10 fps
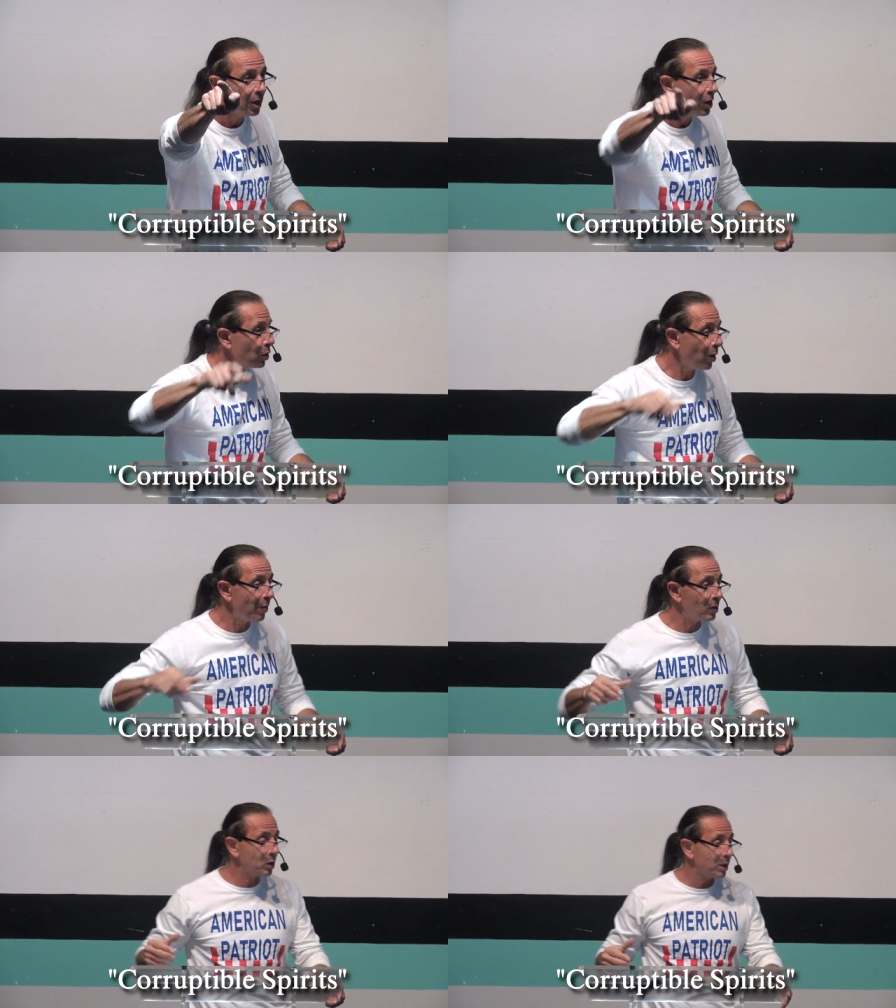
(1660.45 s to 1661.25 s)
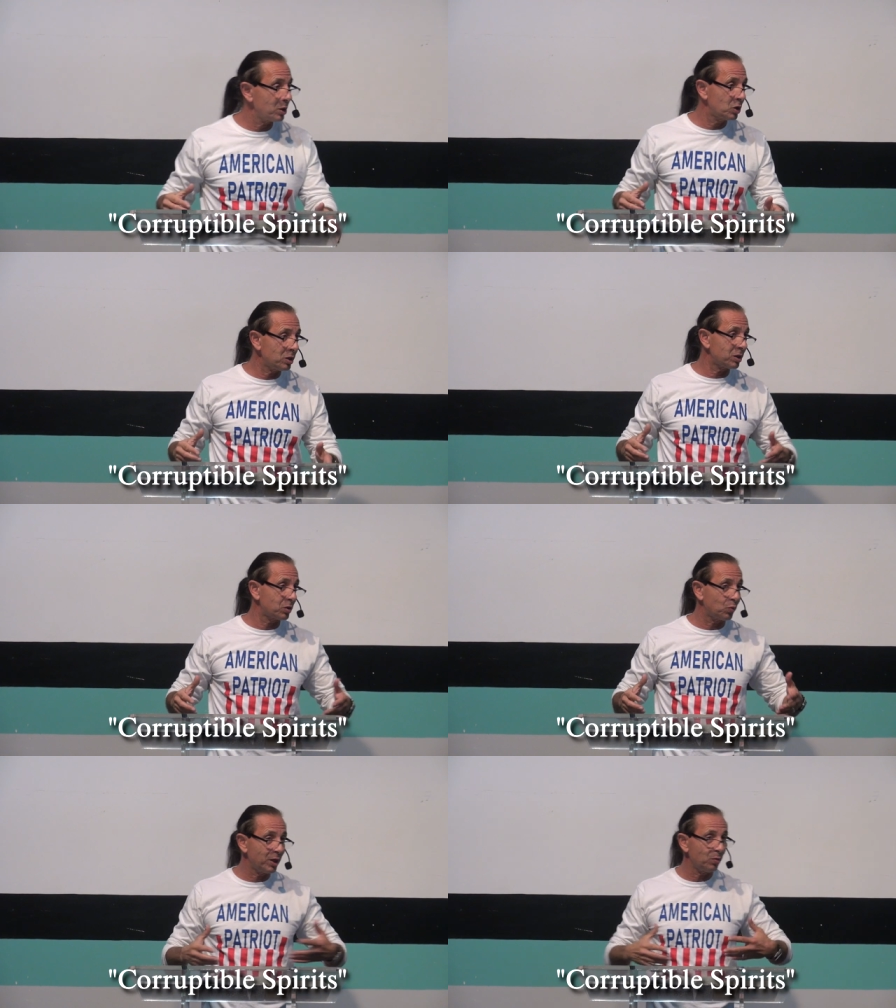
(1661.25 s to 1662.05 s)
You know, I always look at
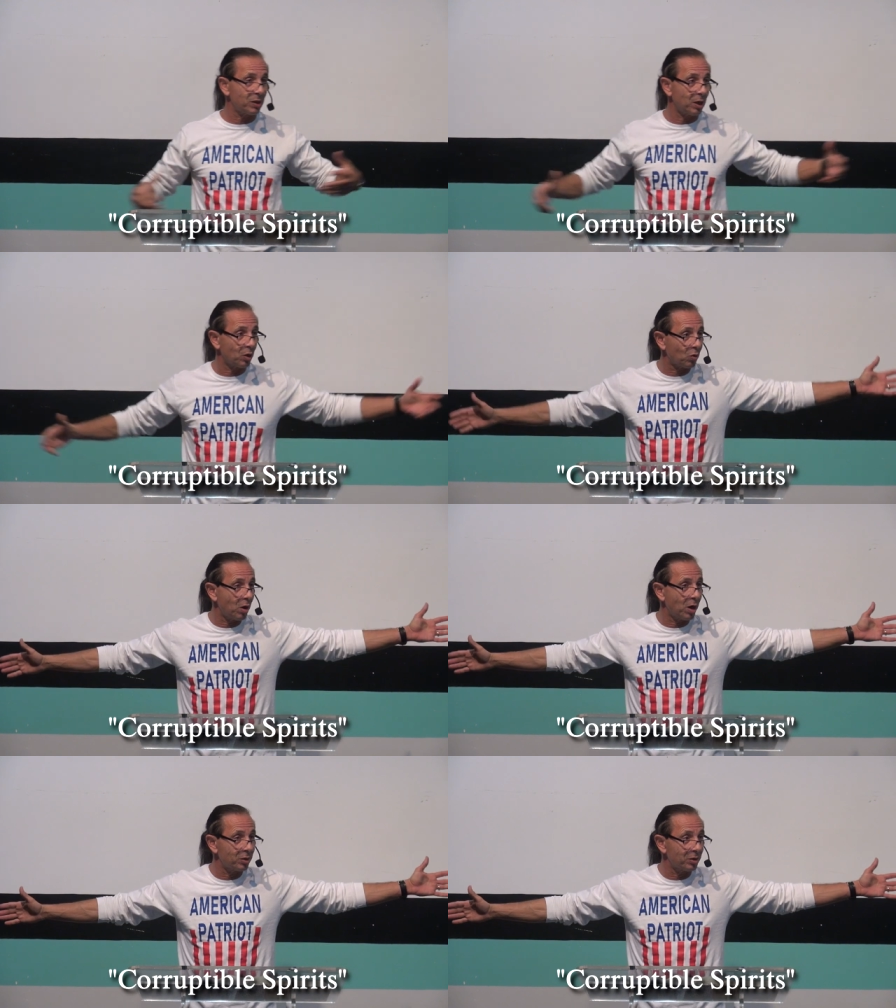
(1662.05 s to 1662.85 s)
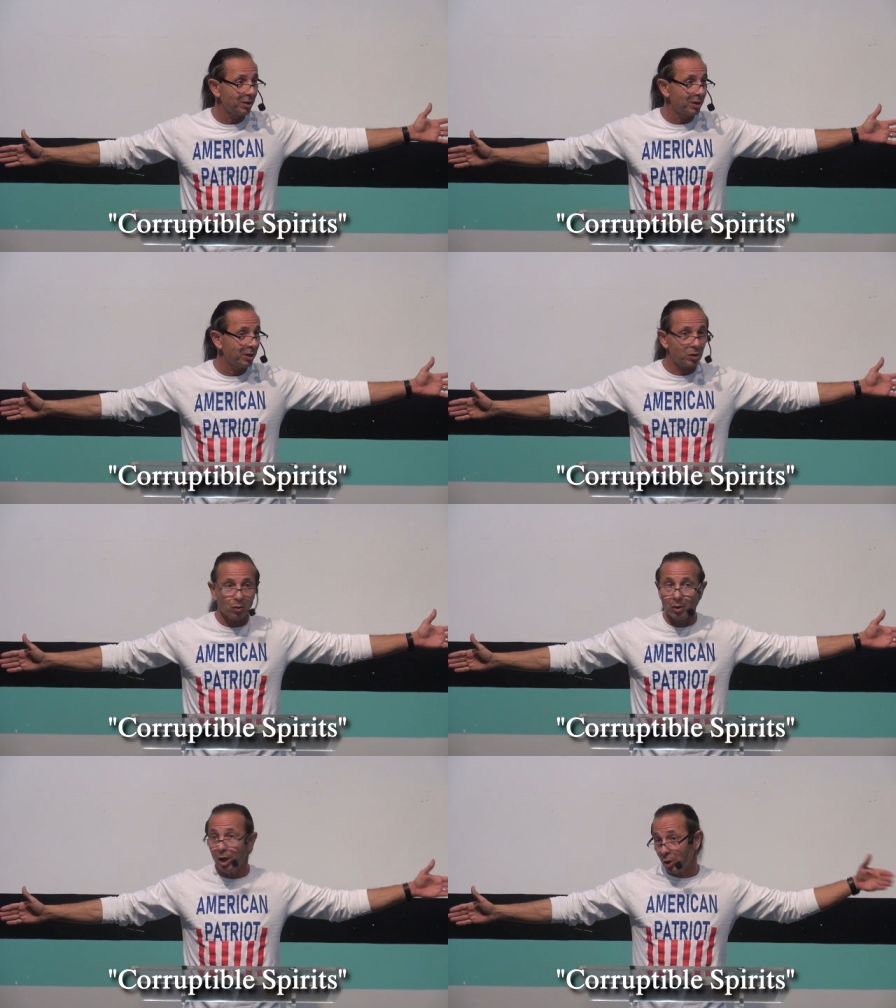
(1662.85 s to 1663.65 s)
Jesus when he was on the cross. It's
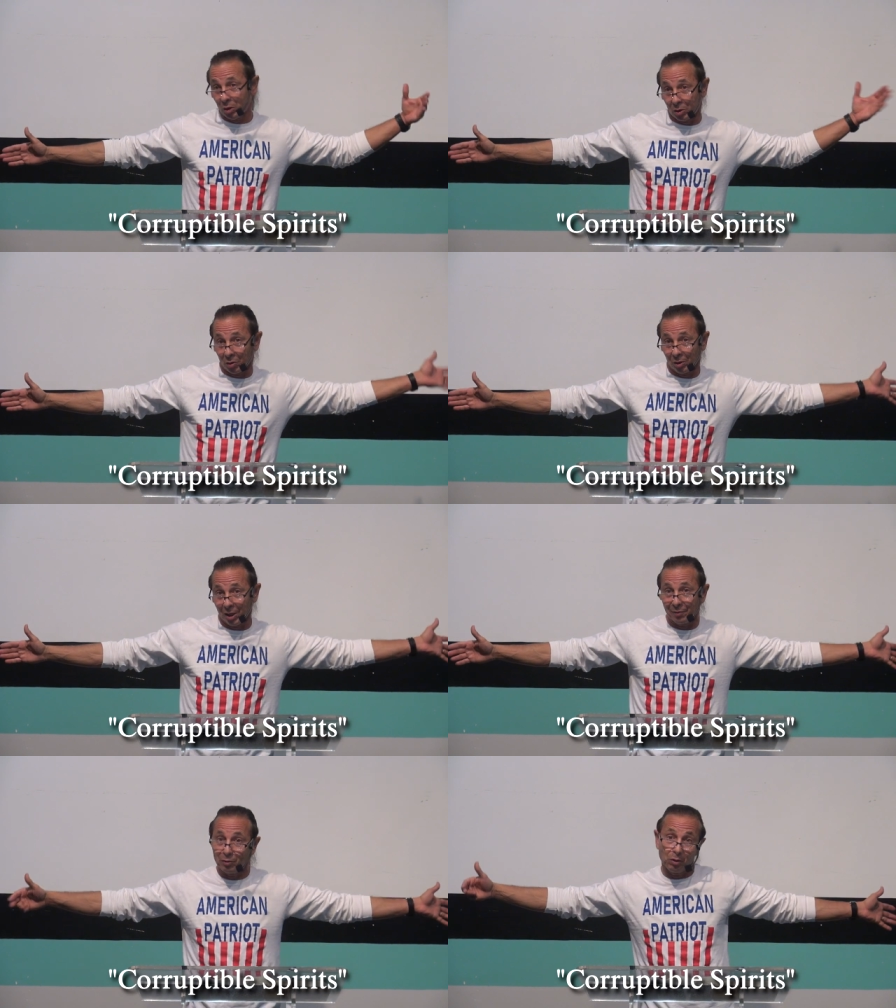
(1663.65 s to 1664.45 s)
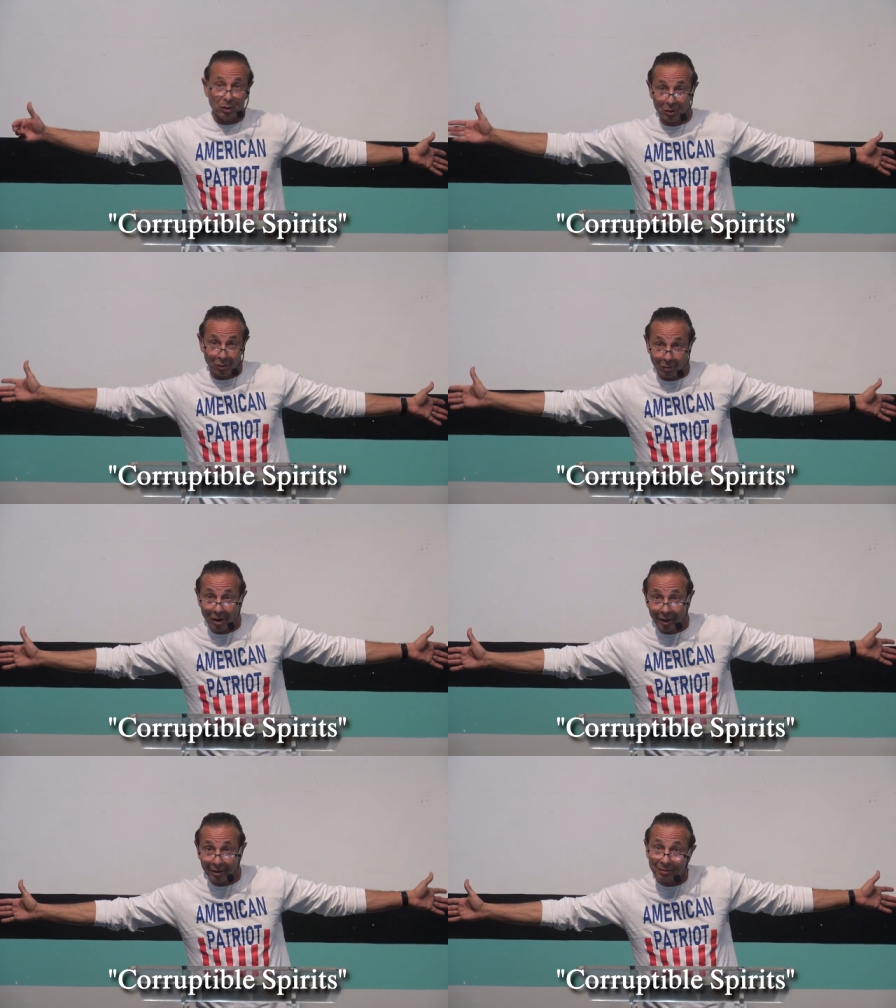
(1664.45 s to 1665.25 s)
going, you can turn left or you can turn
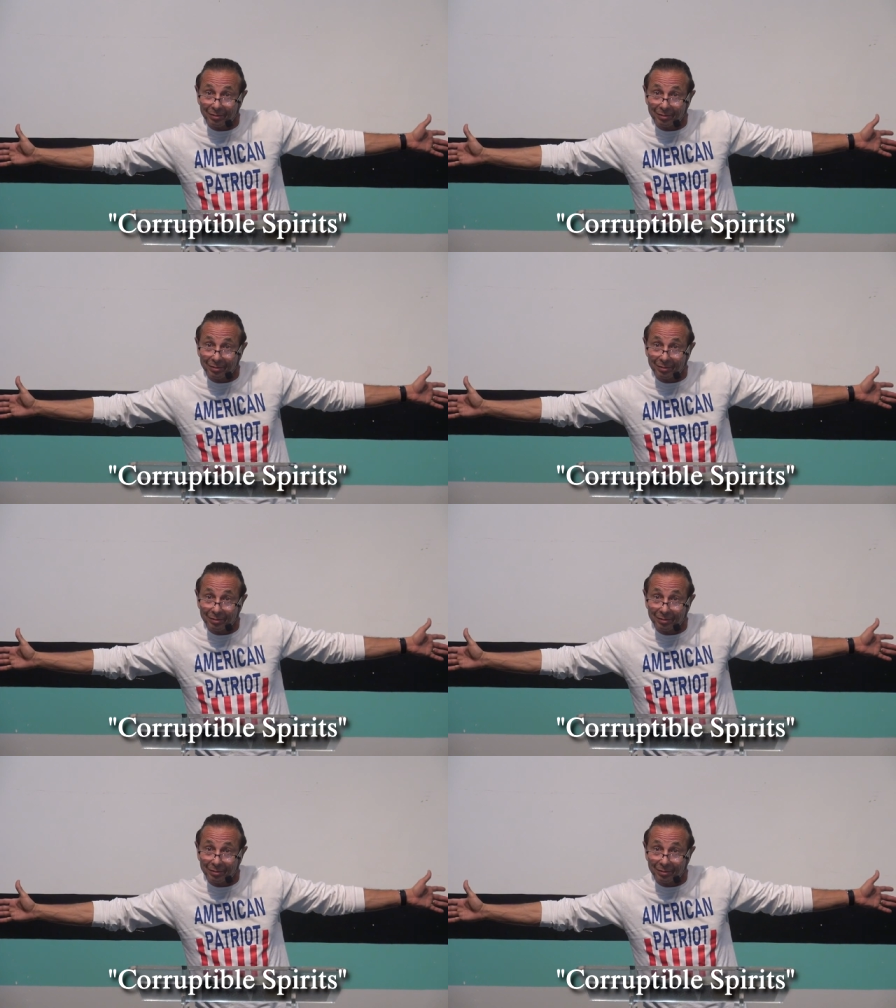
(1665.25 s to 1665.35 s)
right.